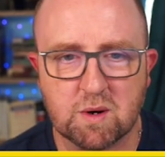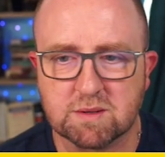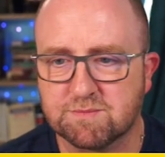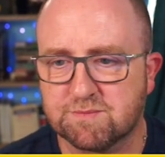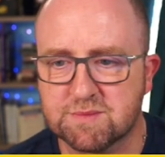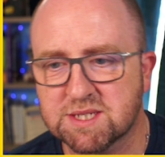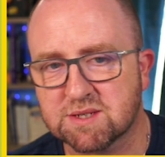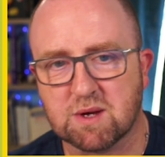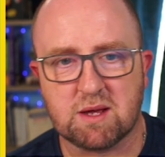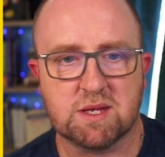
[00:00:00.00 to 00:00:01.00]
well,
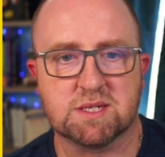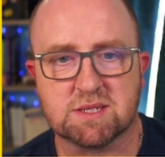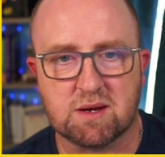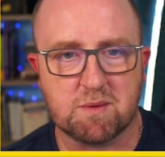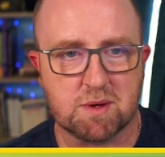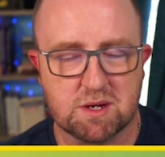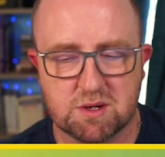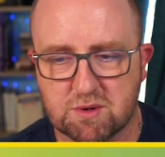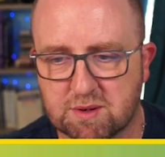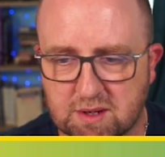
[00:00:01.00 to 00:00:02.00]
this is how I'm going to
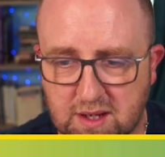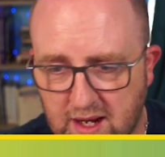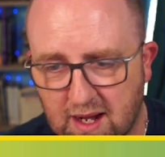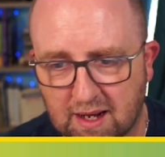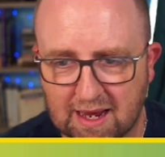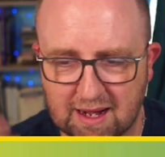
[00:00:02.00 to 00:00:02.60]
do it. And